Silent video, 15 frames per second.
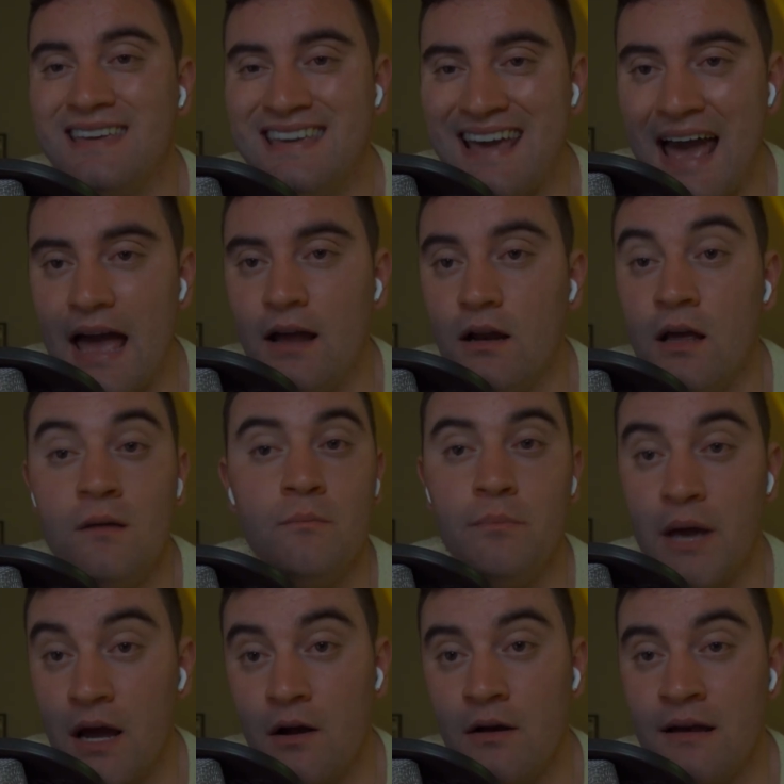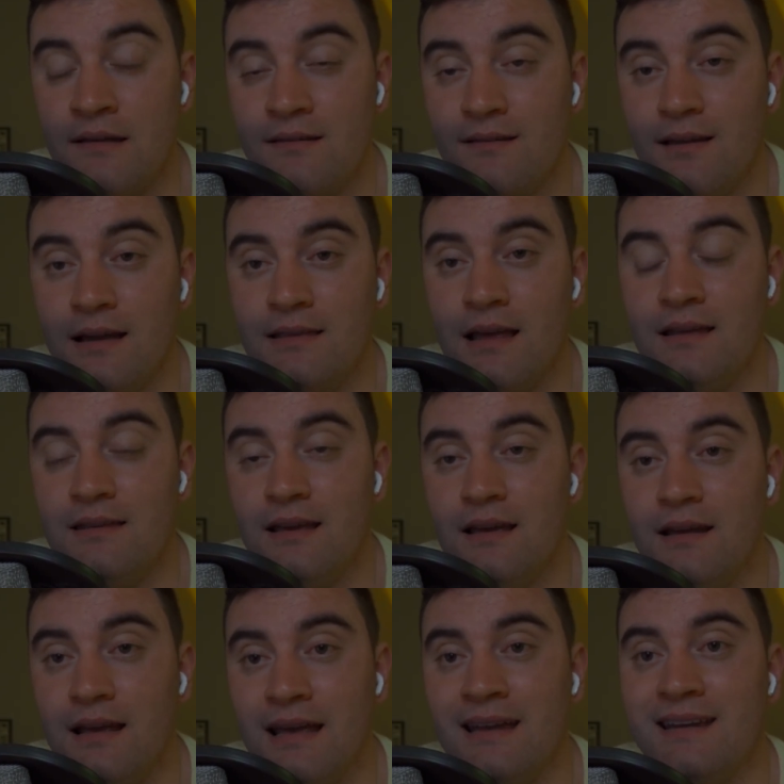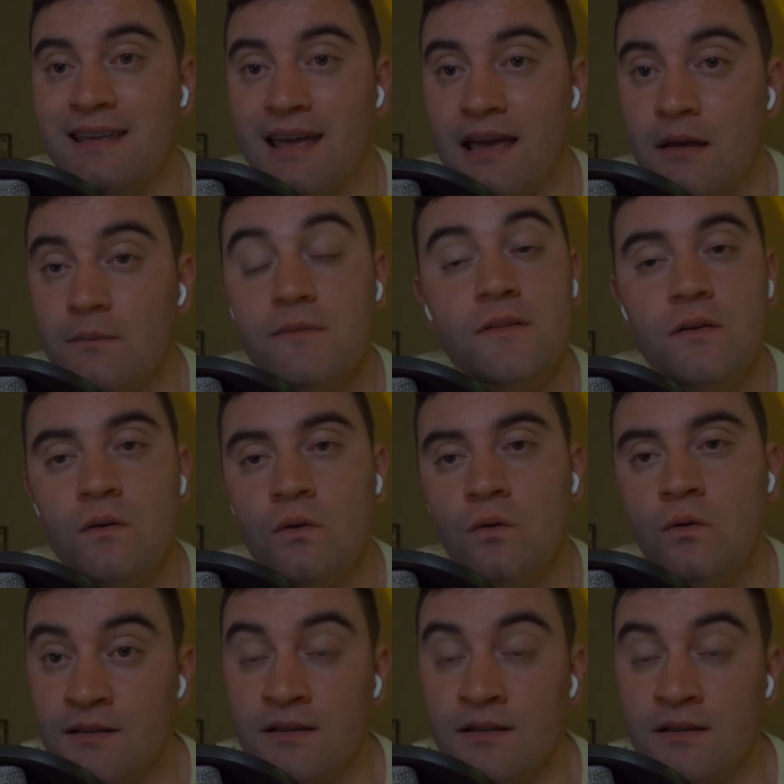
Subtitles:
get embarrassed like they did in game 2.